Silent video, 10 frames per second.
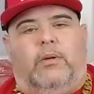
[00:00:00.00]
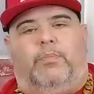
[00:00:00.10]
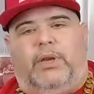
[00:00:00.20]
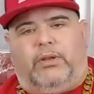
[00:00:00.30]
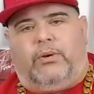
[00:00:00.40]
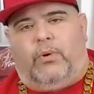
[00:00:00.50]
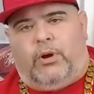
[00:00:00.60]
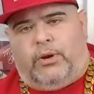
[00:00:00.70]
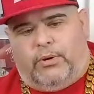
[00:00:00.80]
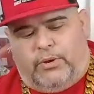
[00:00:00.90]

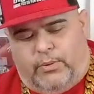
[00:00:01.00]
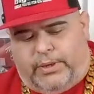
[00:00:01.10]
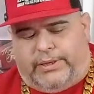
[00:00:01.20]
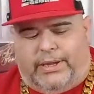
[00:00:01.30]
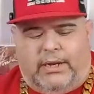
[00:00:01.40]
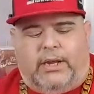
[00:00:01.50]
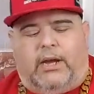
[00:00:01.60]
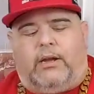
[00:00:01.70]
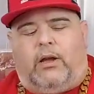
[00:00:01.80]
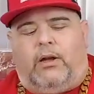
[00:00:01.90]

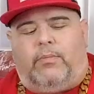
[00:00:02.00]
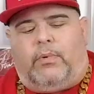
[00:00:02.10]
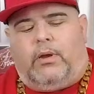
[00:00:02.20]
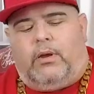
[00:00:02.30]
b2audiousa.com.